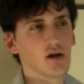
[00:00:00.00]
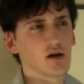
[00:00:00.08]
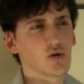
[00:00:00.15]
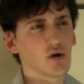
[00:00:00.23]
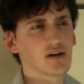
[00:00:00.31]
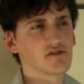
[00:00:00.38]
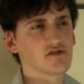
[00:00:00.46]

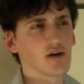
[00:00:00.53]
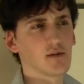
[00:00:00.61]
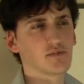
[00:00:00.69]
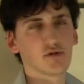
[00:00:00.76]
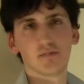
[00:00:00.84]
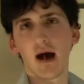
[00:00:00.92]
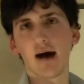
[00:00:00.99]
Quick
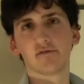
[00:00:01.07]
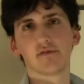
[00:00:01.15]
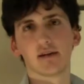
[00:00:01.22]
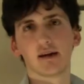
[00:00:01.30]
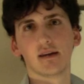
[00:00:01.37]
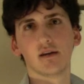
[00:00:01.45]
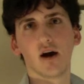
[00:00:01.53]
example, Pat
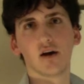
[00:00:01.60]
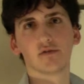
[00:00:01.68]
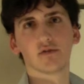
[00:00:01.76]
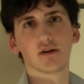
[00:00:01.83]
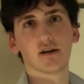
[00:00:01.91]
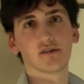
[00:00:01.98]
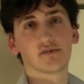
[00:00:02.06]
Flynn
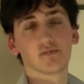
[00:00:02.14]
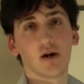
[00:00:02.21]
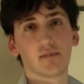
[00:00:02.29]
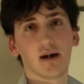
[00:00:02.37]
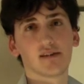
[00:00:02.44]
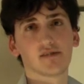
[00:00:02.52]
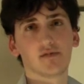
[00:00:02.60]
over at Smart
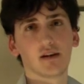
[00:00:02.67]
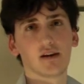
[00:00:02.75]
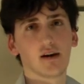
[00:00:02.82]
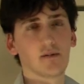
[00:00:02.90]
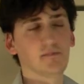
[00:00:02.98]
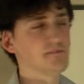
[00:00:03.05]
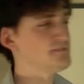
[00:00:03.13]
Passive
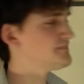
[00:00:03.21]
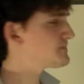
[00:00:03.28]
Income.